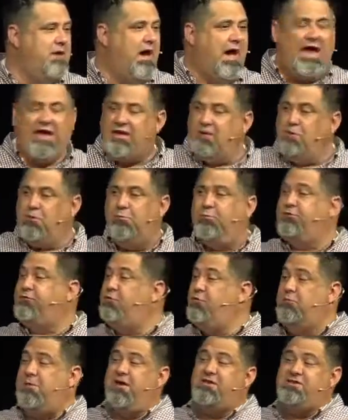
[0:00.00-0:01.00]
I can
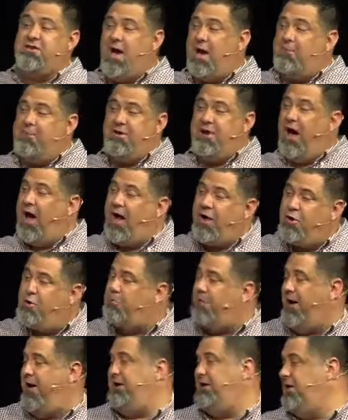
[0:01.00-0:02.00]
almost do my job in
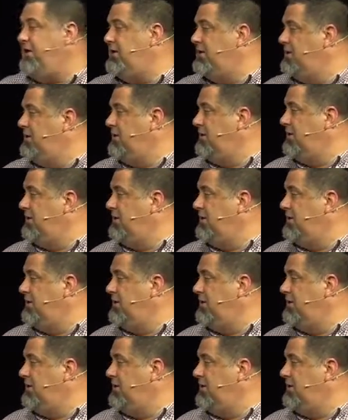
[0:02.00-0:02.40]
autopilot.